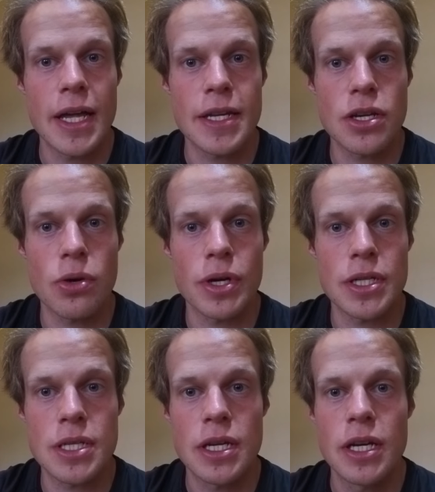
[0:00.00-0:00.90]
And as
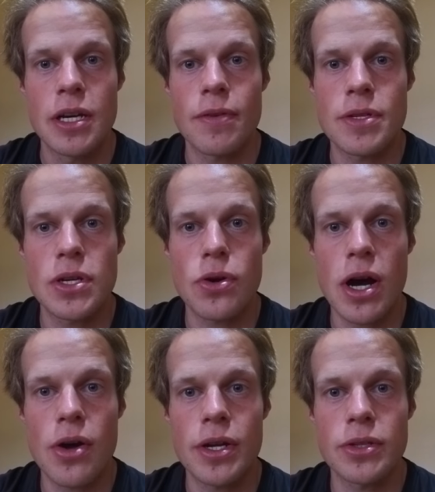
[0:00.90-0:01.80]
always, if you still go
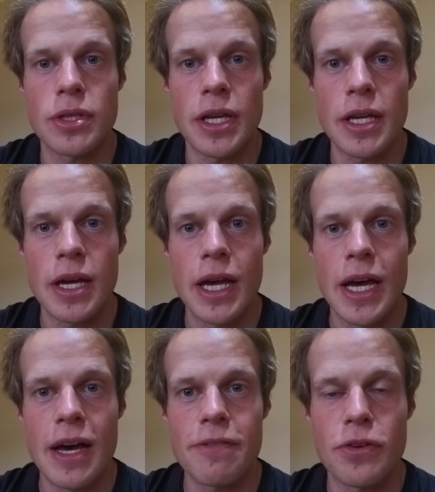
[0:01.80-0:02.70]
out there today,
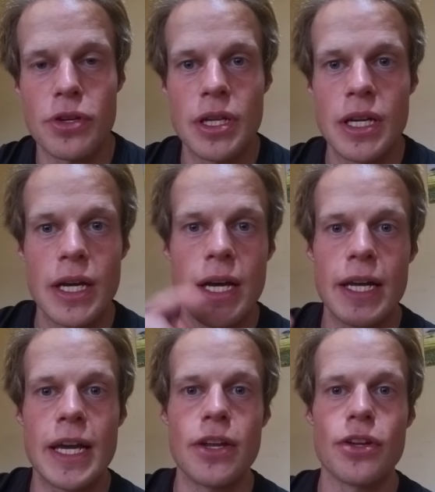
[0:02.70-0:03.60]
have fun
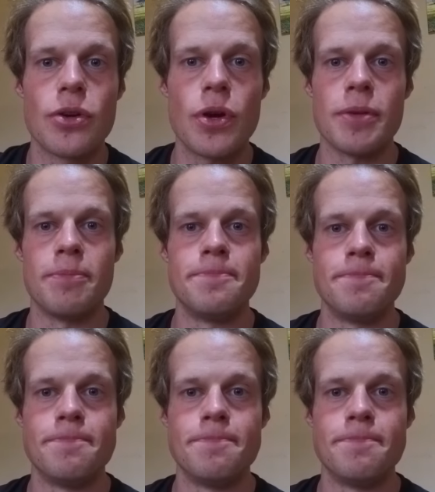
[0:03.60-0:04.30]
and get on the run.